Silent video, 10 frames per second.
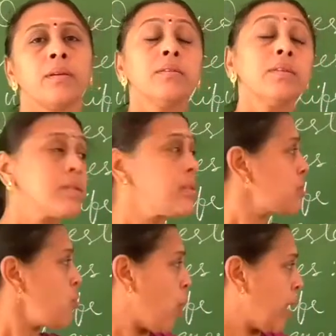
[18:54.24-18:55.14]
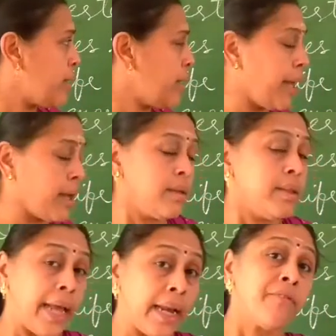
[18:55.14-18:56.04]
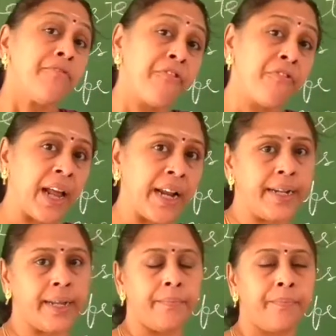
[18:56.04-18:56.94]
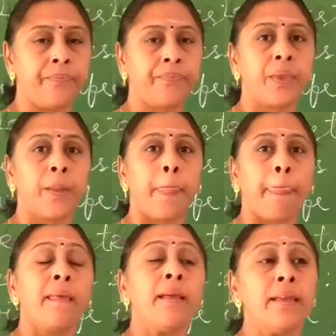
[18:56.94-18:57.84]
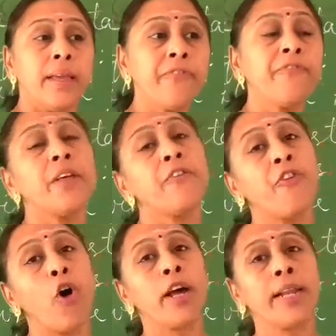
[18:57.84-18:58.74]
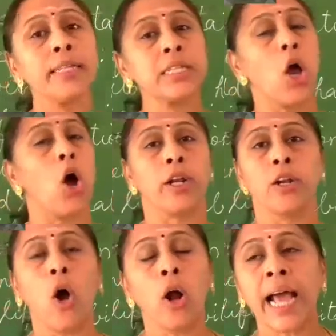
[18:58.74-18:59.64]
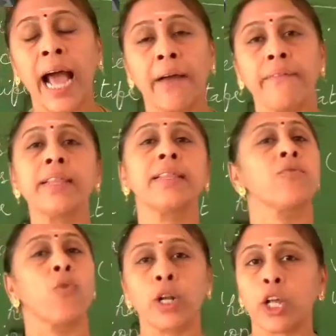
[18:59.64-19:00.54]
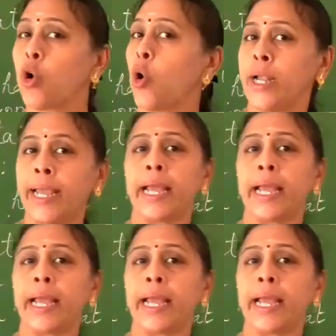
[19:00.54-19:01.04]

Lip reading: This is the one thing. Then flood. If the forests are not having that water holding